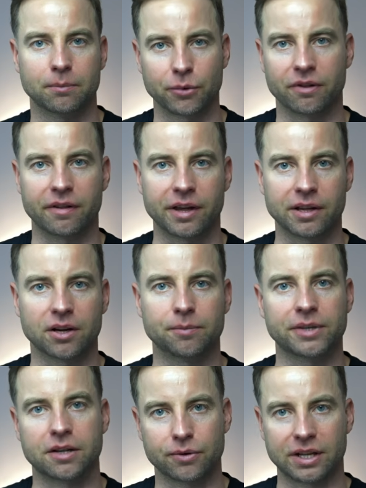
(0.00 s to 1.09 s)
monthly
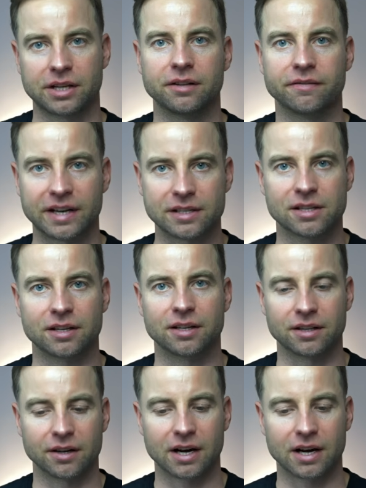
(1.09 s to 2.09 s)
income, that you can invest in